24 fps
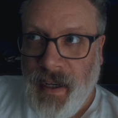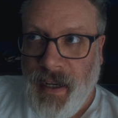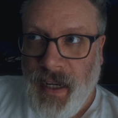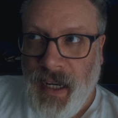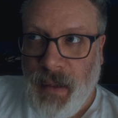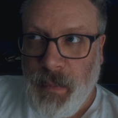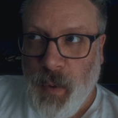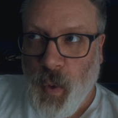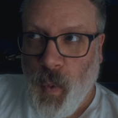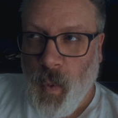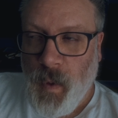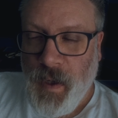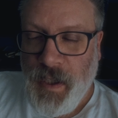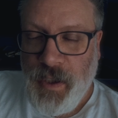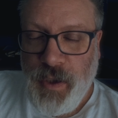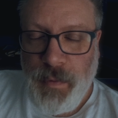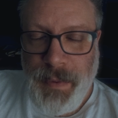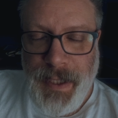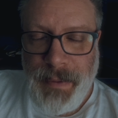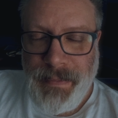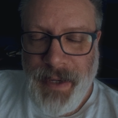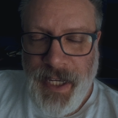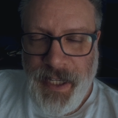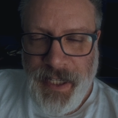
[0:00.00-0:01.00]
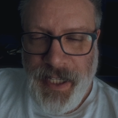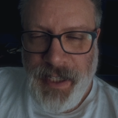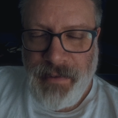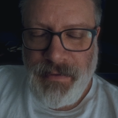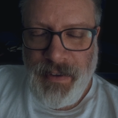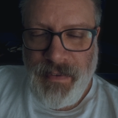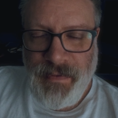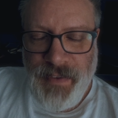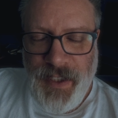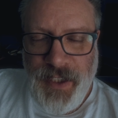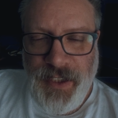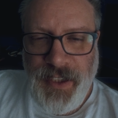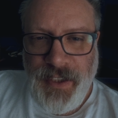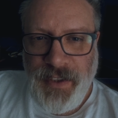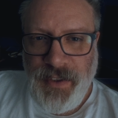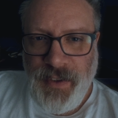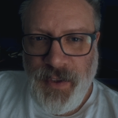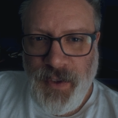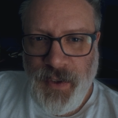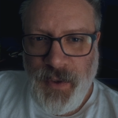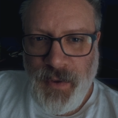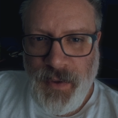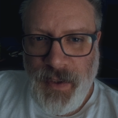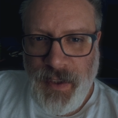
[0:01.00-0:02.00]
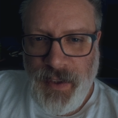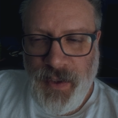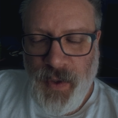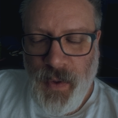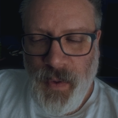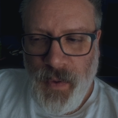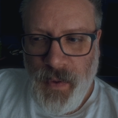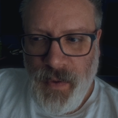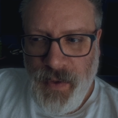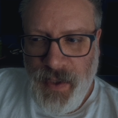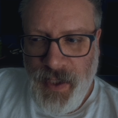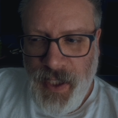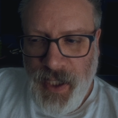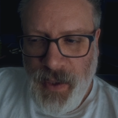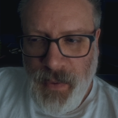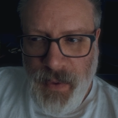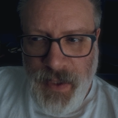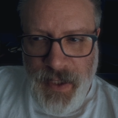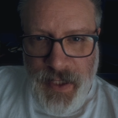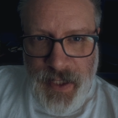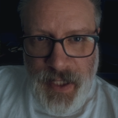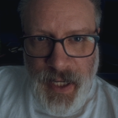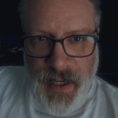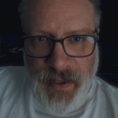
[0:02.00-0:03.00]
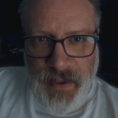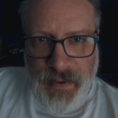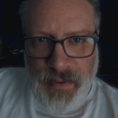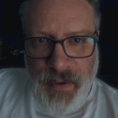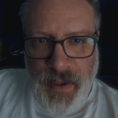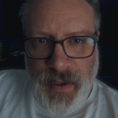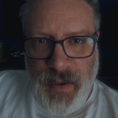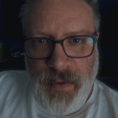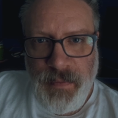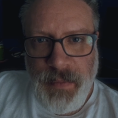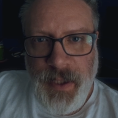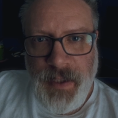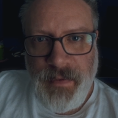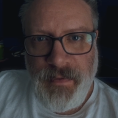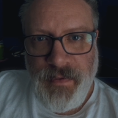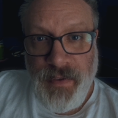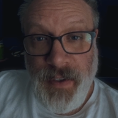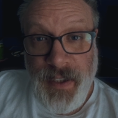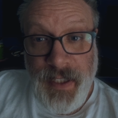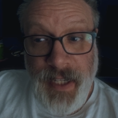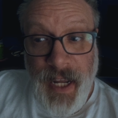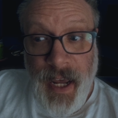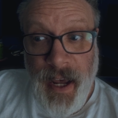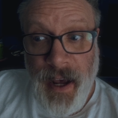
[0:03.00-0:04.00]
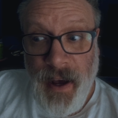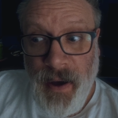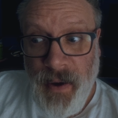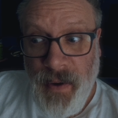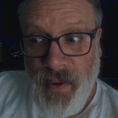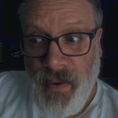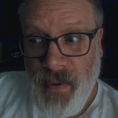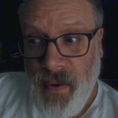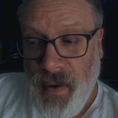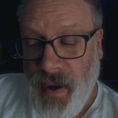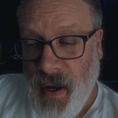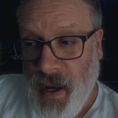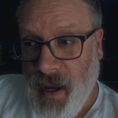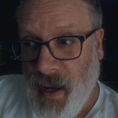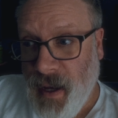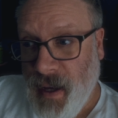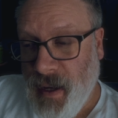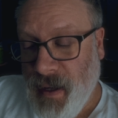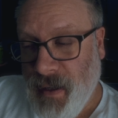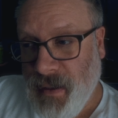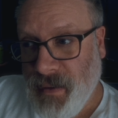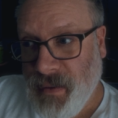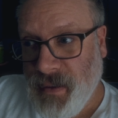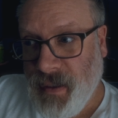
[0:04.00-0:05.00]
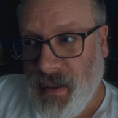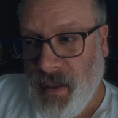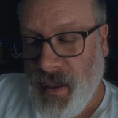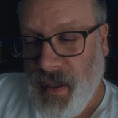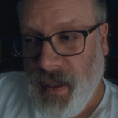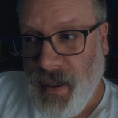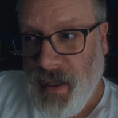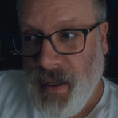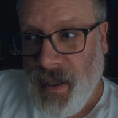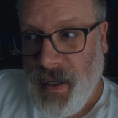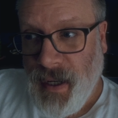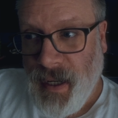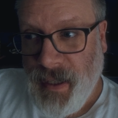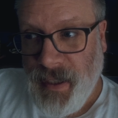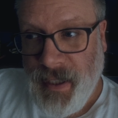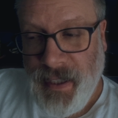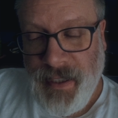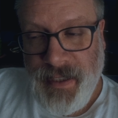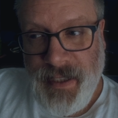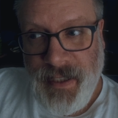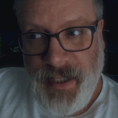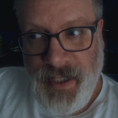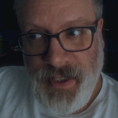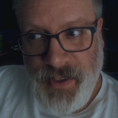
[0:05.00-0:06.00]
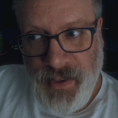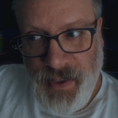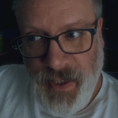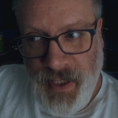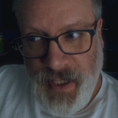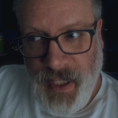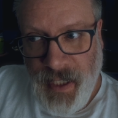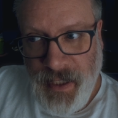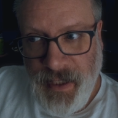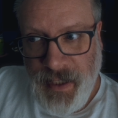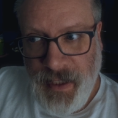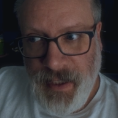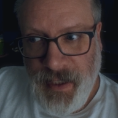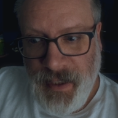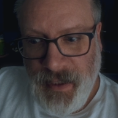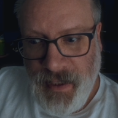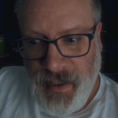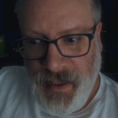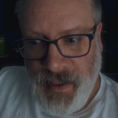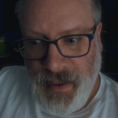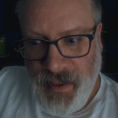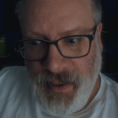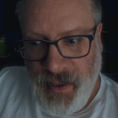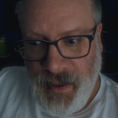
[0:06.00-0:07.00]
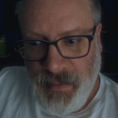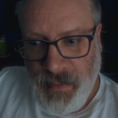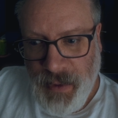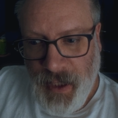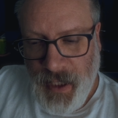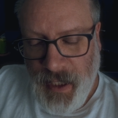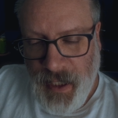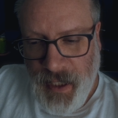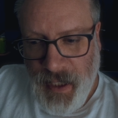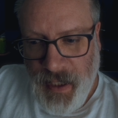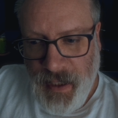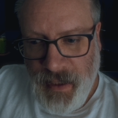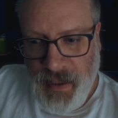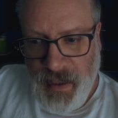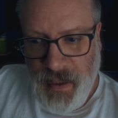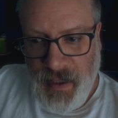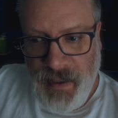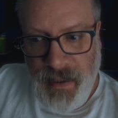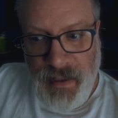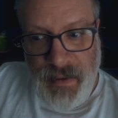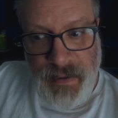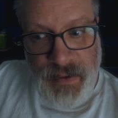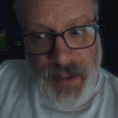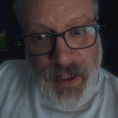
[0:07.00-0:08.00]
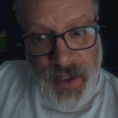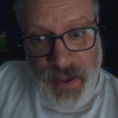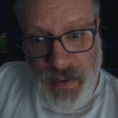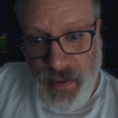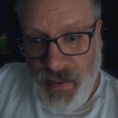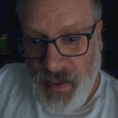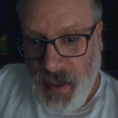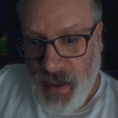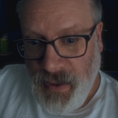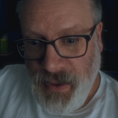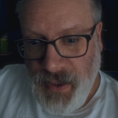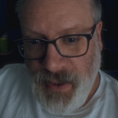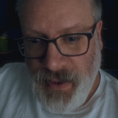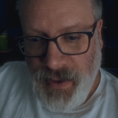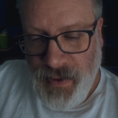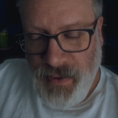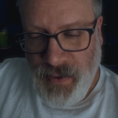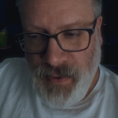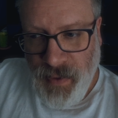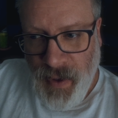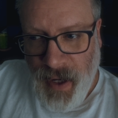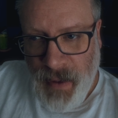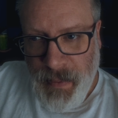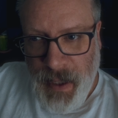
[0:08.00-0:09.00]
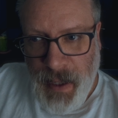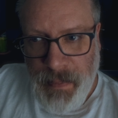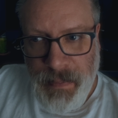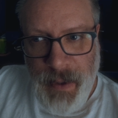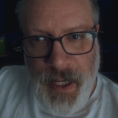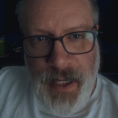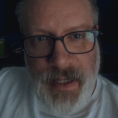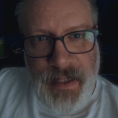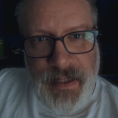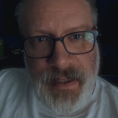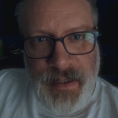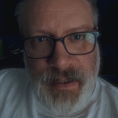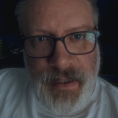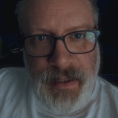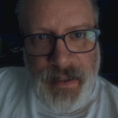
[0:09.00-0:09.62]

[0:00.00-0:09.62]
I'm going to be making revisions to this whole sequence down the road, but for now, I think it's an interesting idea. I think it's a good plan, and I'll just try my best.